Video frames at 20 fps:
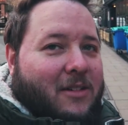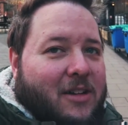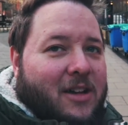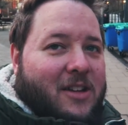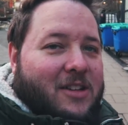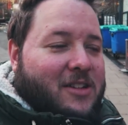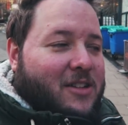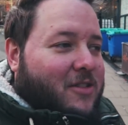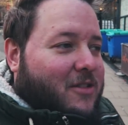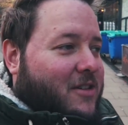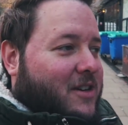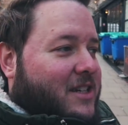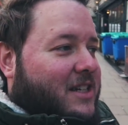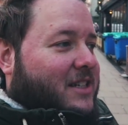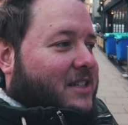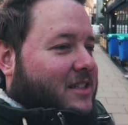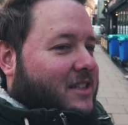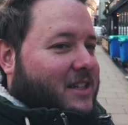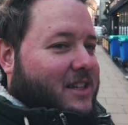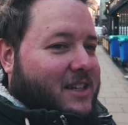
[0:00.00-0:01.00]
nice Norwich
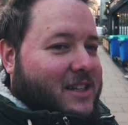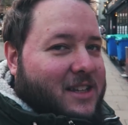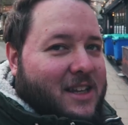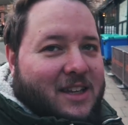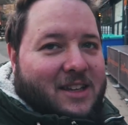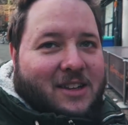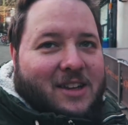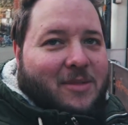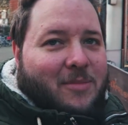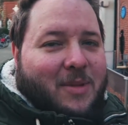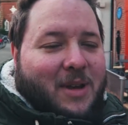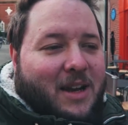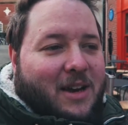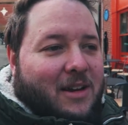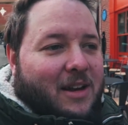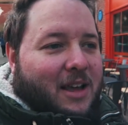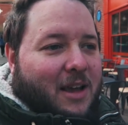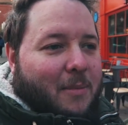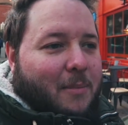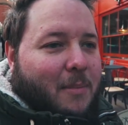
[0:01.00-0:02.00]
is, because I haven't been here
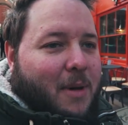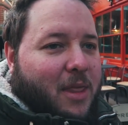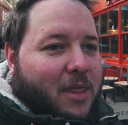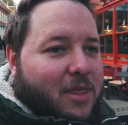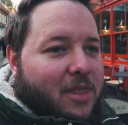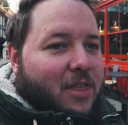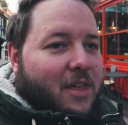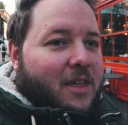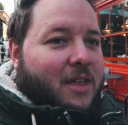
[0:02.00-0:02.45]
in like a month.